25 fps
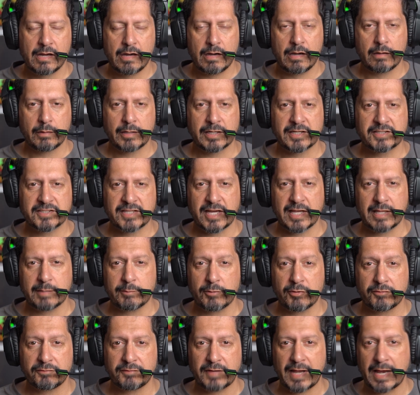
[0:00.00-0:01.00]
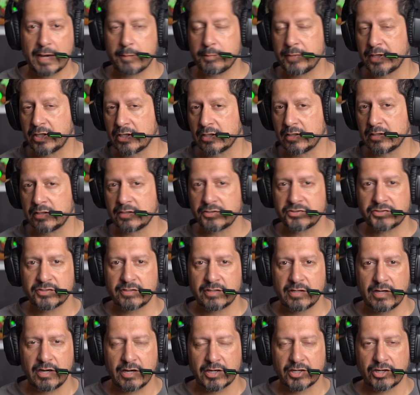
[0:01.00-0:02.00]
I'm going to take them off now because
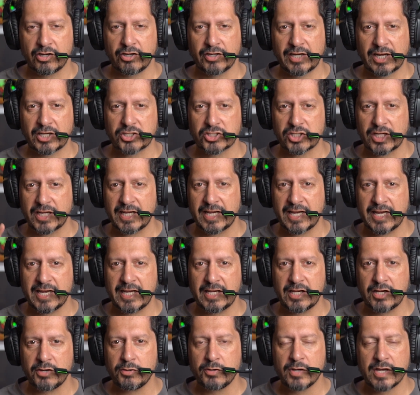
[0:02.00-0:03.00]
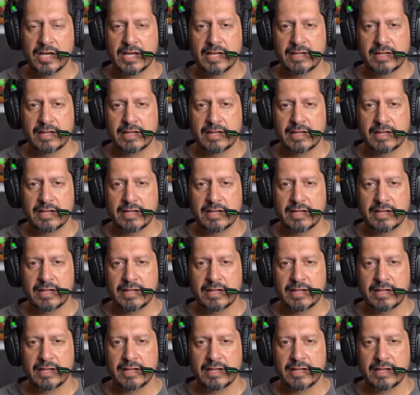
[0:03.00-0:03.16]
I can't actually hear you.